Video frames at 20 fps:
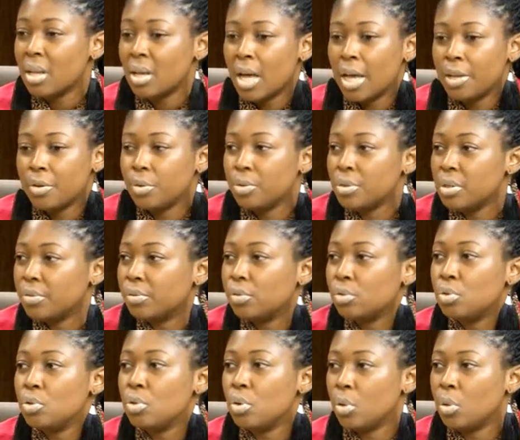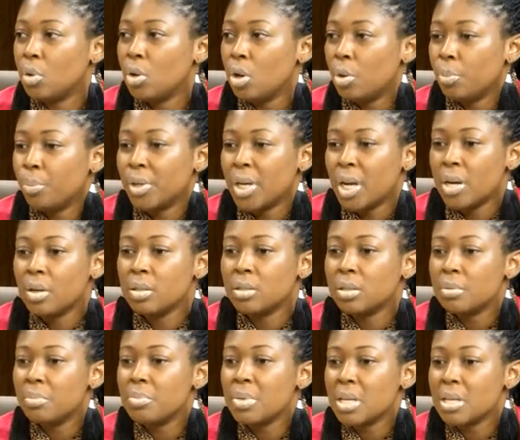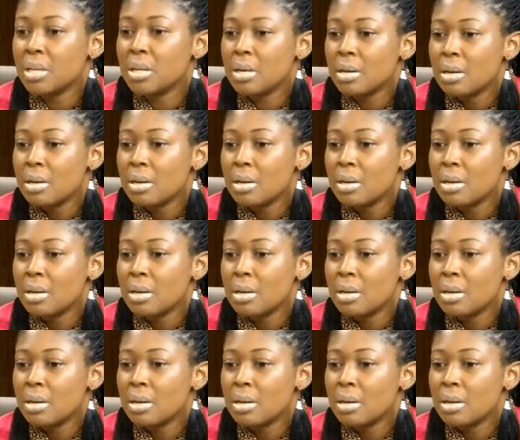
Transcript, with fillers: I don't even know. Mm -hmm. But that doesn't mean